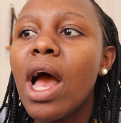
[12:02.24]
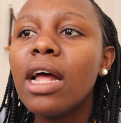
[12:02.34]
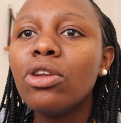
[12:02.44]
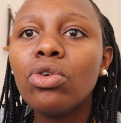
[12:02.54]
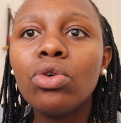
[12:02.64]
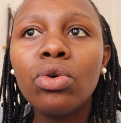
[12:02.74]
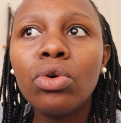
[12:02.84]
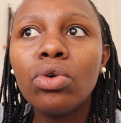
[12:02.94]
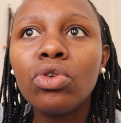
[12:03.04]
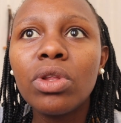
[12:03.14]
I had to
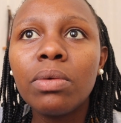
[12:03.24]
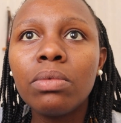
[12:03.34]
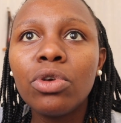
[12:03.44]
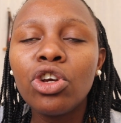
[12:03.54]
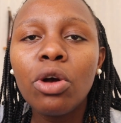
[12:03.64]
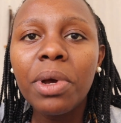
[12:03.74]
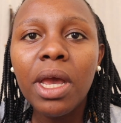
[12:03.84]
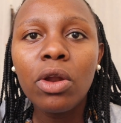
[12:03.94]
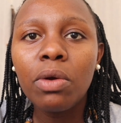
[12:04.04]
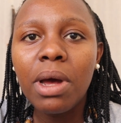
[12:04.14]
go to the shop
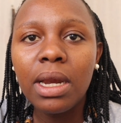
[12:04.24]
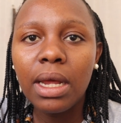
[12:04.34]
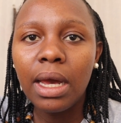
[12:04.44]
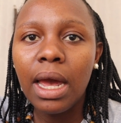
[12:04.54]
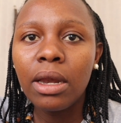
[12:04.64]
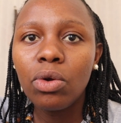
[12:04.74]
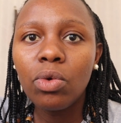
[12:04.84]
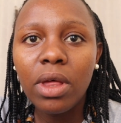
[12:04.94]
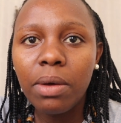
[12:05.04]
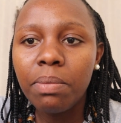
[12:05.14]
again on Monday and
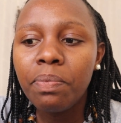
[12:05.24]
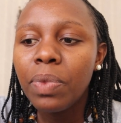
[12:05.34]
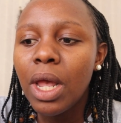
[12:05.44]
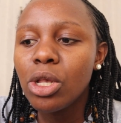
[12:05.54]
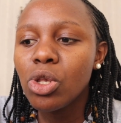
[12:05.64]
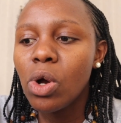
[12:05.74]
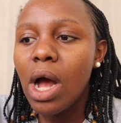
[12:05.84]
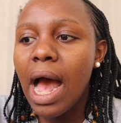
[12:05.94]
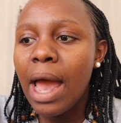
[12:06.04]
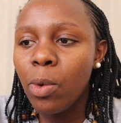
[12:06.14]
do them.
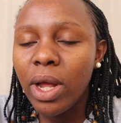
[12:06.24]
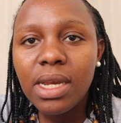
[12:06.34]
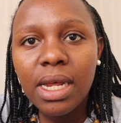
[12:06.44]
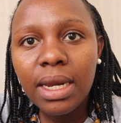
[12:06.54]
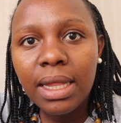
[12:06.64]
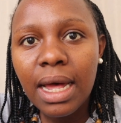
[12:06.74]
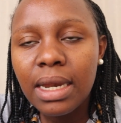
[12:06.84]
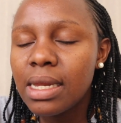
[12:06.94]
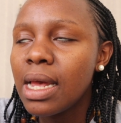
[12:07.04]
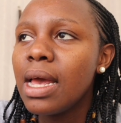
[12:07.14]
So I went and did
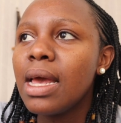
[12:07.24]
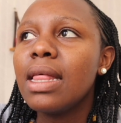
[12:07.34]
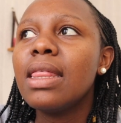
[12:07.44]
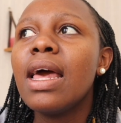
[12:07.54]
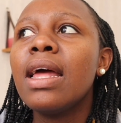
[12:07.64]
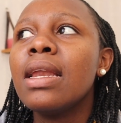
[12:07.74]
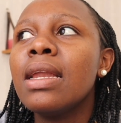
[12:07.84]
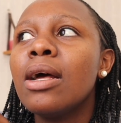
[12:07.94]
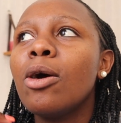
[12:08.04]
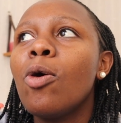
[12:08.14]
that.
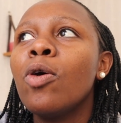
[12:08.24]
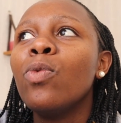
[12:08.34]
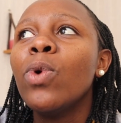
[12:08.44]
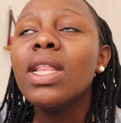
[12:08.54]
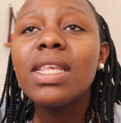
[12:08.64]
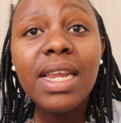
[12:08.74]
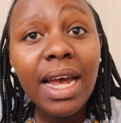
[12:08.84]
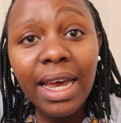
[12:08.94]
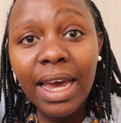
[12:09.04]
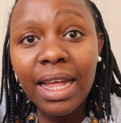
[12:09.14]
Then on
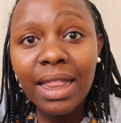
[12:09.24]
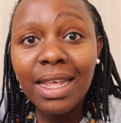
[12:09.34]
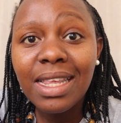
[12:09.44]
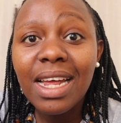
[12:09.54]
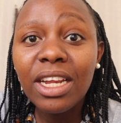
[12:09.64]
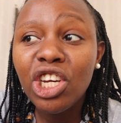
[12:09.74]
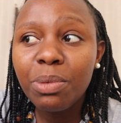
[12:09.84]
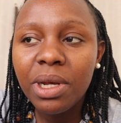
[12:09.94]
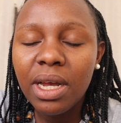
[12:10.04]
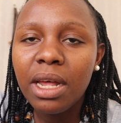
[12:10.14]
Wednesday again, they started
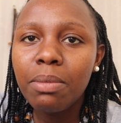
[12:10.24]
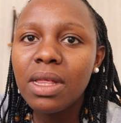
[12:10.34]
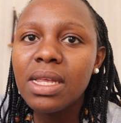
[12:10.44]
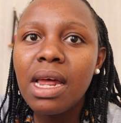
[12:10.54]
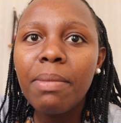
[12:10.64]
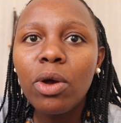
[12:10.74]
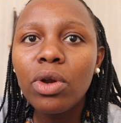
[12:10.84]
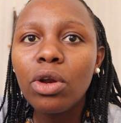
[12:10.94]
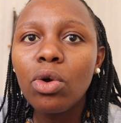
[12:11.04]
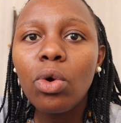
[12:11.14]
chipping again, but this time I
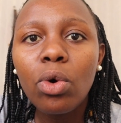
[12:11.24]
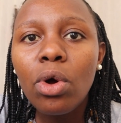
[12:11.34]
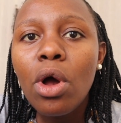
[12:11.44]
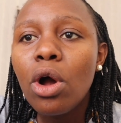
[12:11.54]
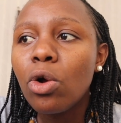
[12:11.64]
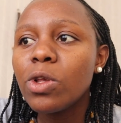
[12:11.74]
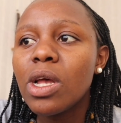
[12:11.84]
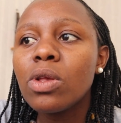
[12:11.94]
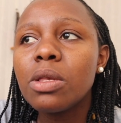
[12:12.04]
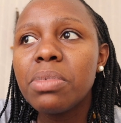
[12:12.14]
couldn't go because
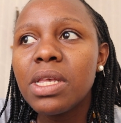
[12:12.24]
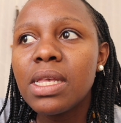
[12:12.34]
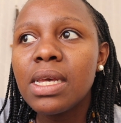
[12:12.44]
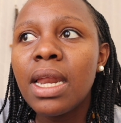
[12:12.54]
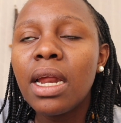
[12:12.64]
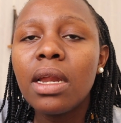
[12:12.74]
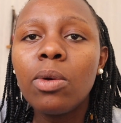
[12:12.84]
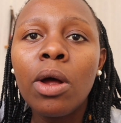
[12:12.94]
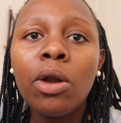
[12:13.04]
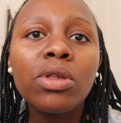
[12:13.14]
I was busy and I
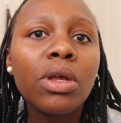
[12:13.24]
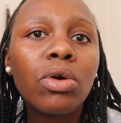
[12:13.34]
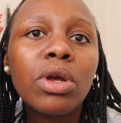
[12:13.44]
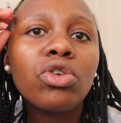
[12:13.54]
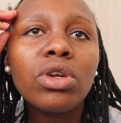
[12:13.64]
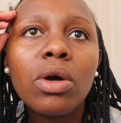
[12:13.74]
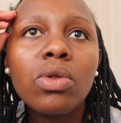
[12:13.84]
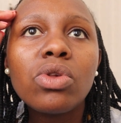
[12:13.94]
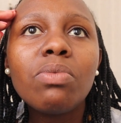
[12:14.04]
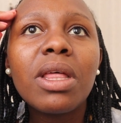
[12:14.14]
didn't and I wasn't going to
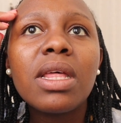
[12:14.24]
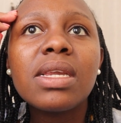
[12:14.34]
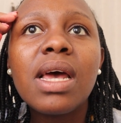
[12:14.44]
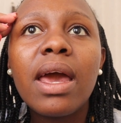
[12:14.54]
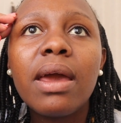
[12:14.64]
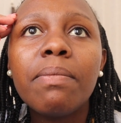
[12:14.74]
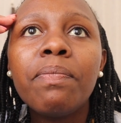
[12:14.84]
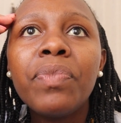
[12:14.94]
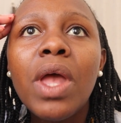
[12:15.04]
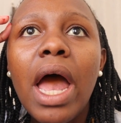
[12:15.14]
town. So by the time
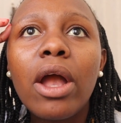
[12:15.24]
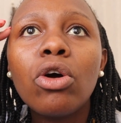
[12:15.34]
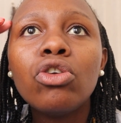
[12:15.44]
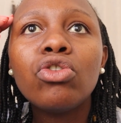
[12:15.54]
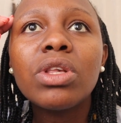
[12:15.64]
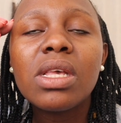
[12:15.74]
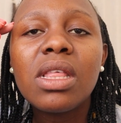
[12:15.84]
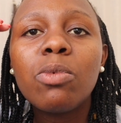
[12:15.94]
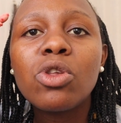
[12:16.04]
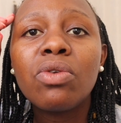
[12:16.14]
I got to see
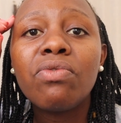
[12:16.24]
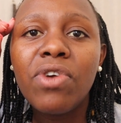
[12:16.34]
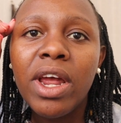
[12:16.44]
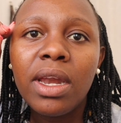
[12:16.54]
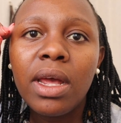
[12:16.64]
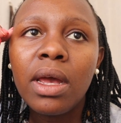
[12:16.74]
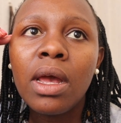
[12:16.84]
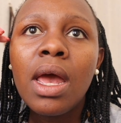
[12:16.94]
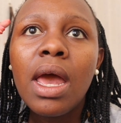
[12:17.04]
them was on Friday,